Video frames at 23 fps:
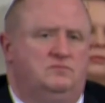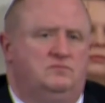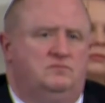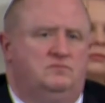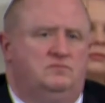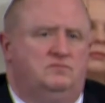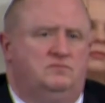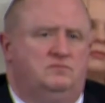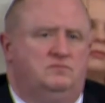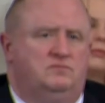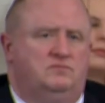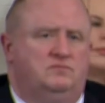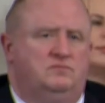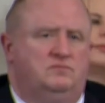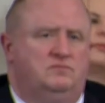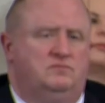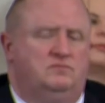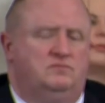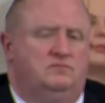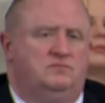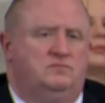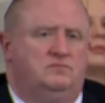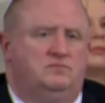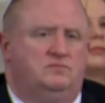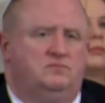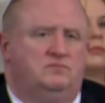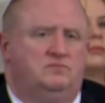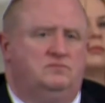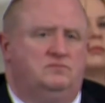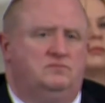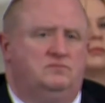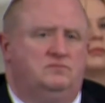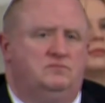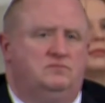
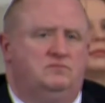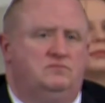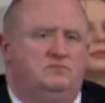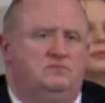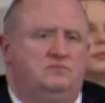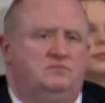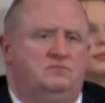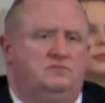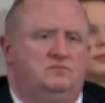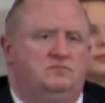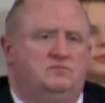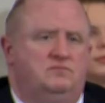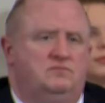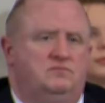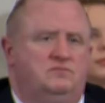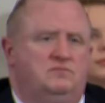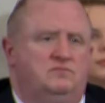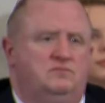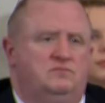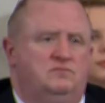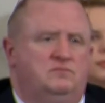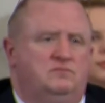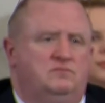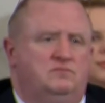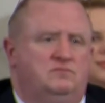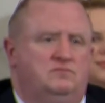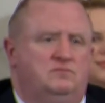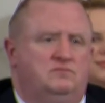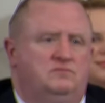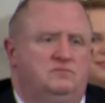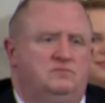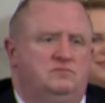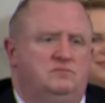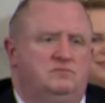
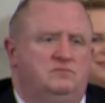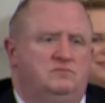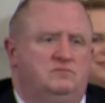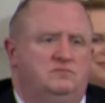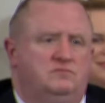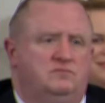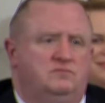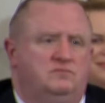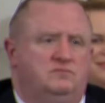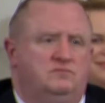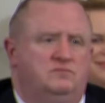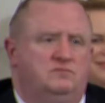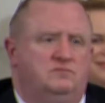The person shown says nothing.